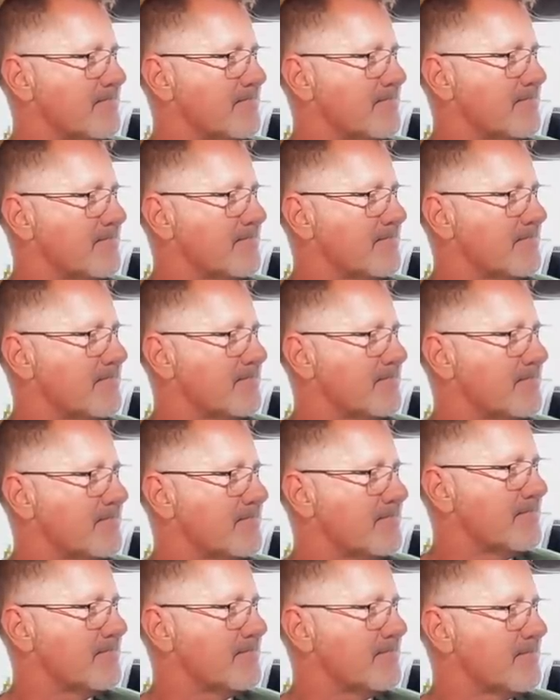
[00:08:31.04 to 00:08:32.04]

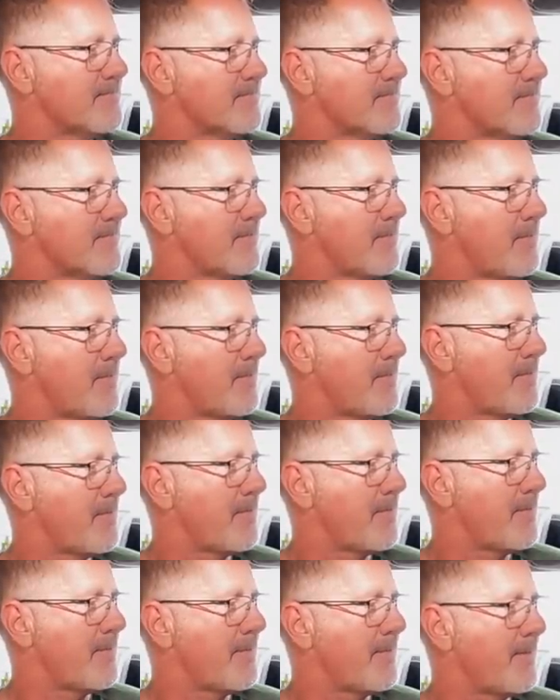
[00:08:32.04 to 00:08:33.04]

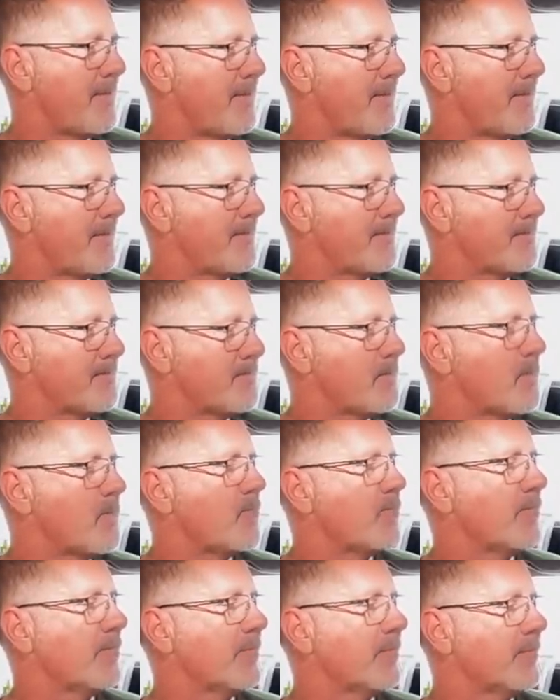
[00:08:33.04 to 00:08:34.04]

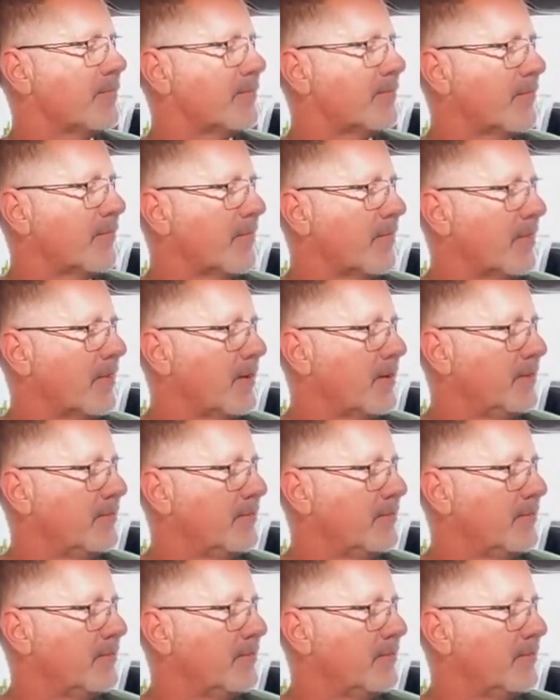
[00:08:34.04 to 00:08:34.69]
No words are spoken by the person on screen.